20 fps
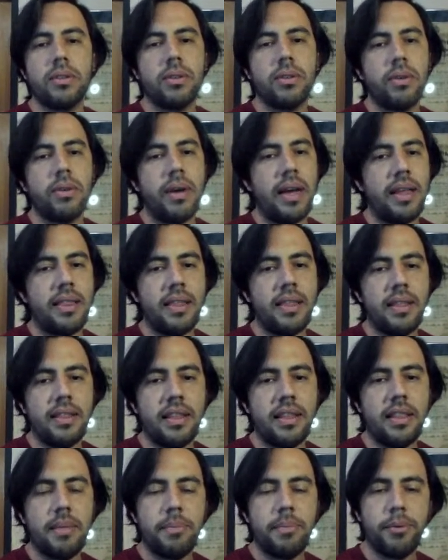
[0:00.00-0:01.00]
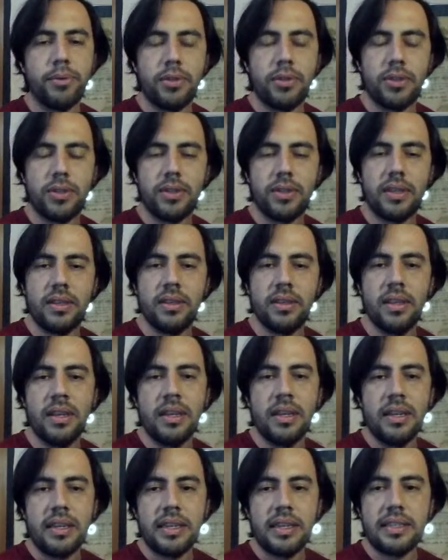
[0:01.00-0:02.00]
so I think that the position
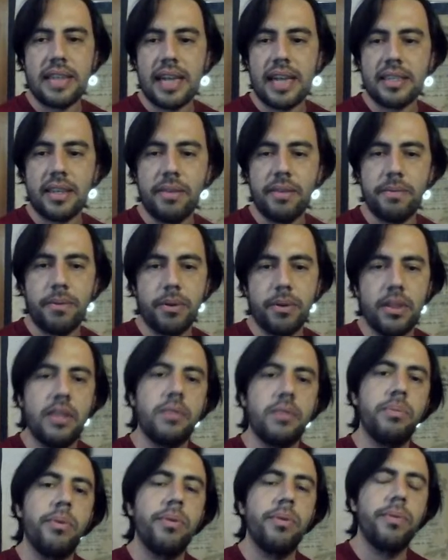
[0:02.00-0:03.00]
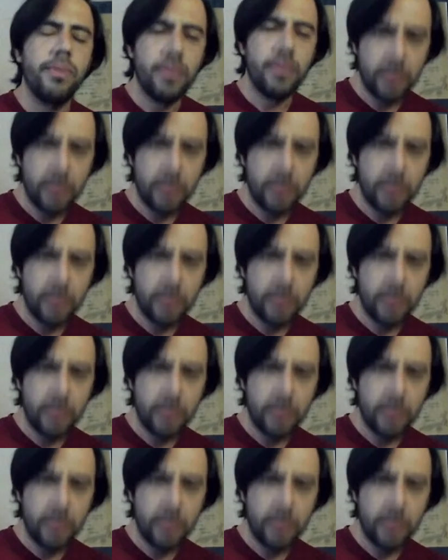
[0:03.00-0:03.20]
is asking for this move.